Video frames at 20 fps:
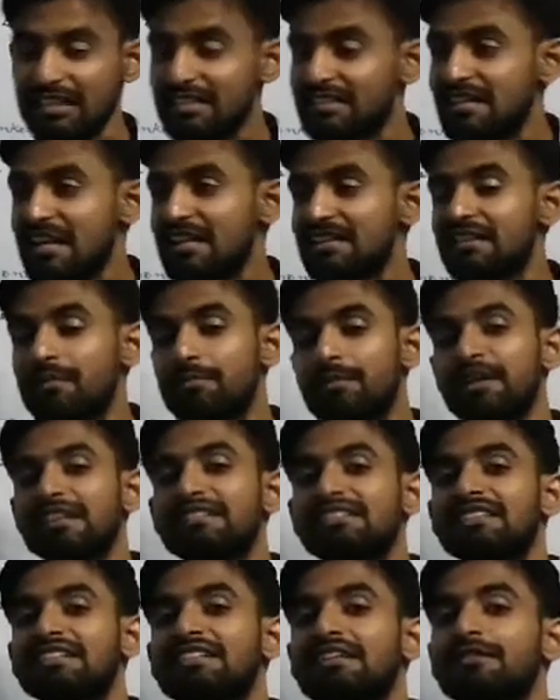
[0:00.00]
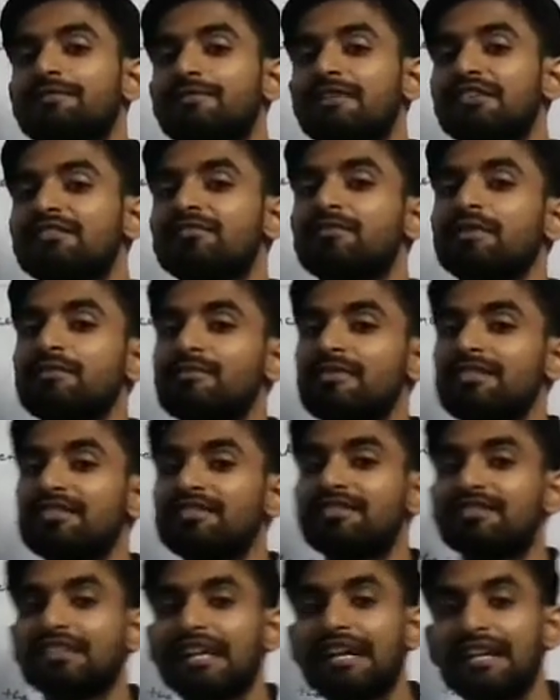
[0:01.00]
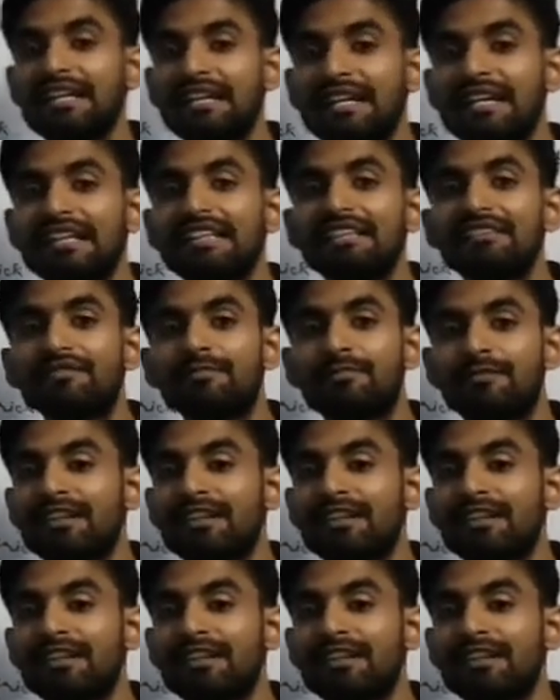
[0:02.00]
These are the basic difference between sentence,